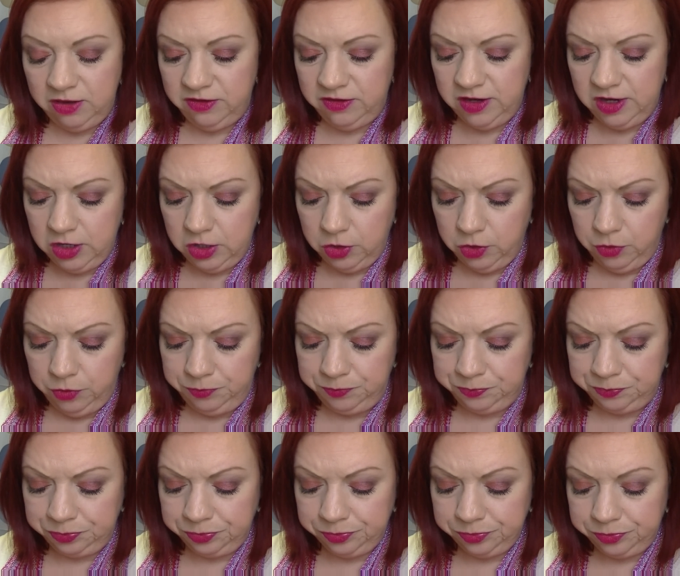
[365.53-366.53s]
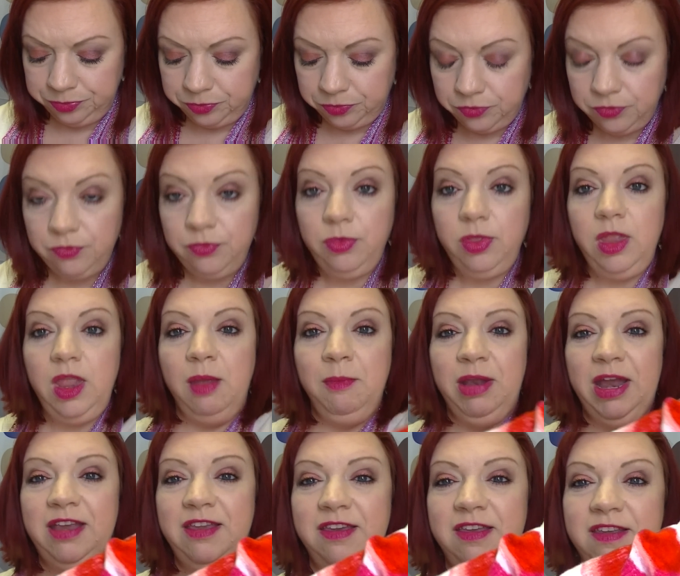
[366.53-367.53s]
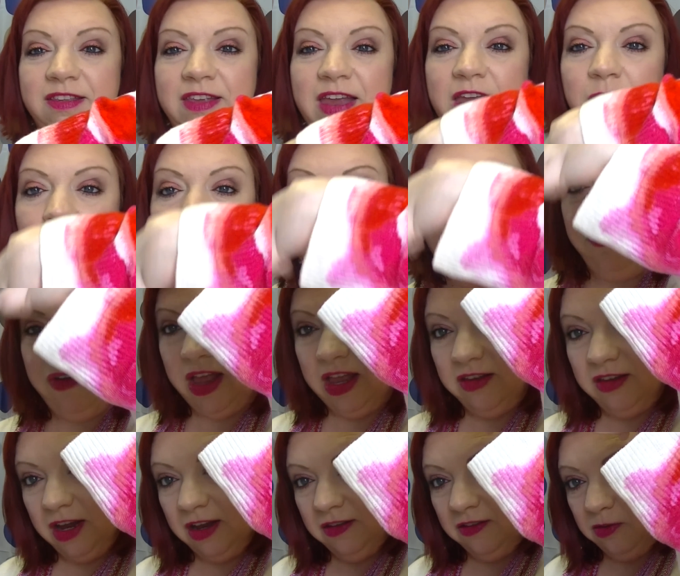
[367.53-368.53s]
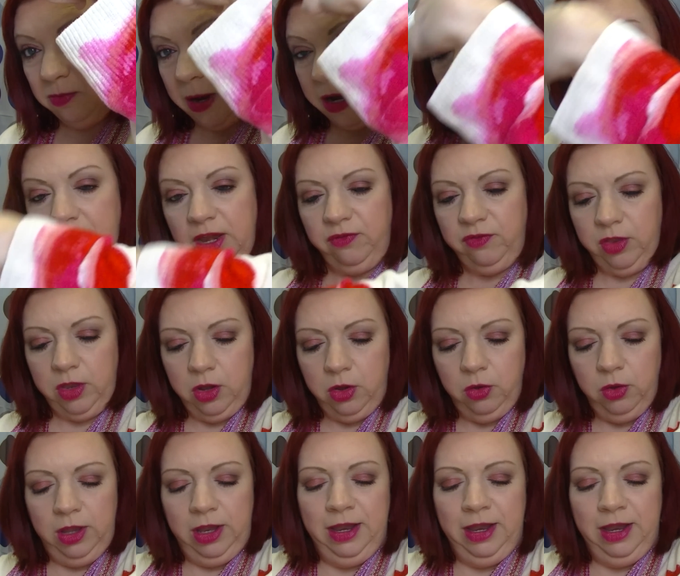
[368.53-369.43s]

too but I did decide to wear my Valentine's sweater, even though,